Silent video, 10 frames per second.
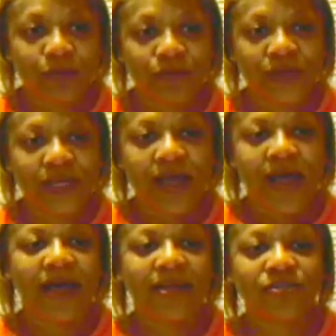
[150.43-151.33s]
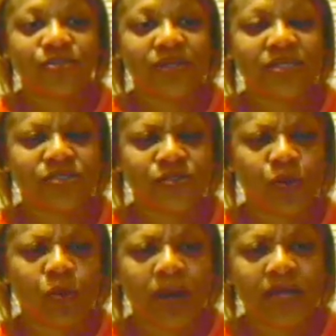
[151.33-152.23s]
movie. I enjoyed it
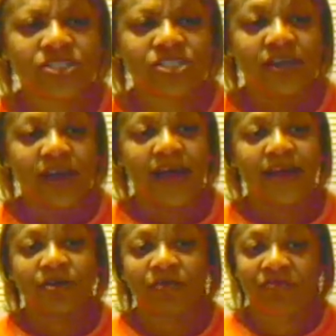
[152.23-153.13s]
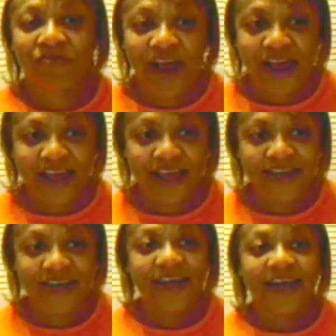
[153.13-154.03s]
so much. I
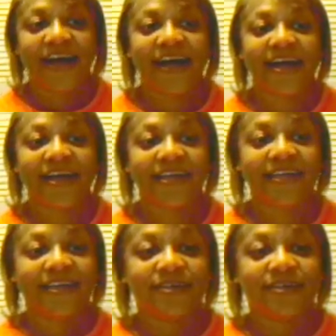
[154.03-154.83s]
cried, I